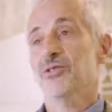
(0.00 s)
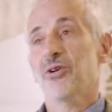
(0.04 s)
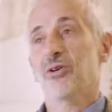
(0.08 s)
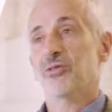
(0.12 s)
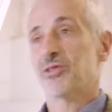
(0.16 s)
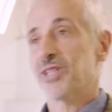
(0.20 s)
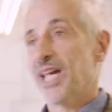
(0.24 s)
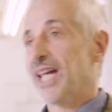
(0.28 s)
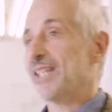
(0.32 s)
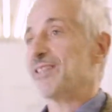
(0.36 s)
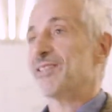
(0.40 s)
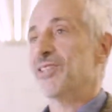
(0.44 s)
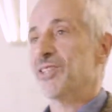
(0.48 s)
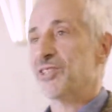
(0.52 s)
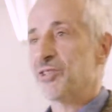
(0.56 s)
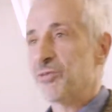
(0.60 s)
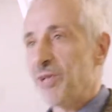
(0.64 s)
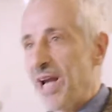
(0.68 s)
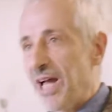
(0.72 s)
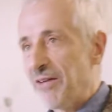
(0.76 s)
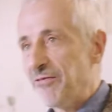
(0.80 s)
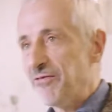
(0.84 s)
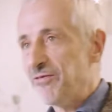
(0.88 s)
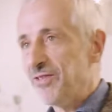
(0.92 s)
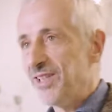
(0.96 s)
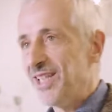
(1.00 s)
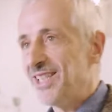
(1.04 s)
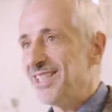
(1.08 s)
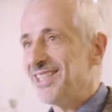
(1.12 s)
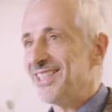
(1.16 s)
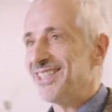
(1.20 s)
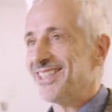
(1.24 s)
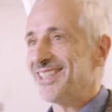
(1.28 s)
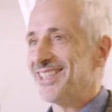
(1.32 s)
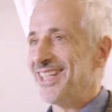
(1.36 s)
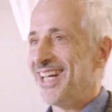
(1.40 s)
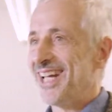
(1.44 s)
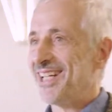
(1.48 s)
get the
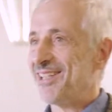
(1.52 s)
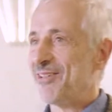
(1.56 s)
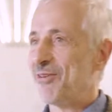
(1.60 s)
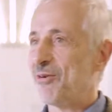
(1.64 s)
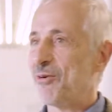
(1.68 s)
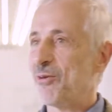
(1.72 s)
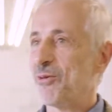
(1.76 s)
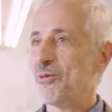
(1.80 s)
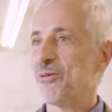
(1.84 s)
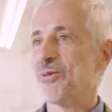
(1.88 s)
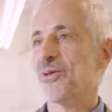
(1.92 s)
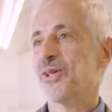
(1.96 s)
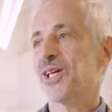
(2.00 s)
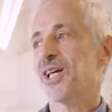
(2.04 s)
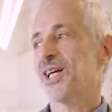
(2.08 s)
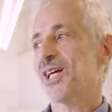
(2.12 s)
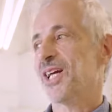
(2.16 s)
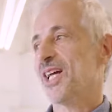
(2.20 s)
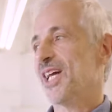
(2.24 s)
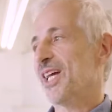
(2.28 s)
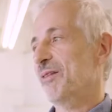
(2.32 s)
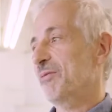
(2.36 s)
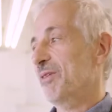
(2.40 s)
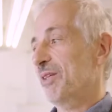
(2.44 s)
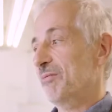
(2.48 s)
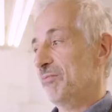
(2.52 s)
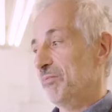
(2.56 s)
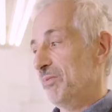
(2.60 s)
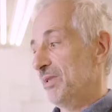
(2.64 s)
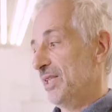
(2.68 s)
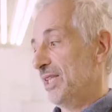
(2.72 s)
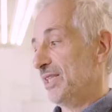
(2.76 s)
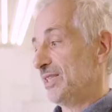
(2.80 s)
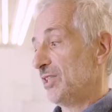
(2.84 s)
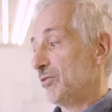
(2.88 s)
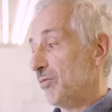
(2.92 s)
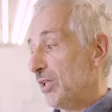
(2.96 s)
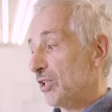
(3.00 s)
traffic, get all, and
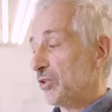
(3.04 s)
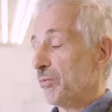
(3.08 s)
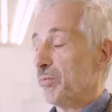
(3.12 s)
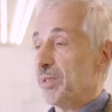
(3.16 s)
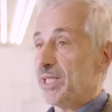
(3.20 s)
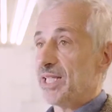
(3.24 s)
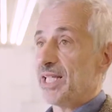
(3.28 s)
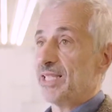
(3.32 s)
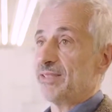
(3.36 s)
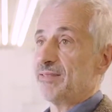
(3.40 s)
the situation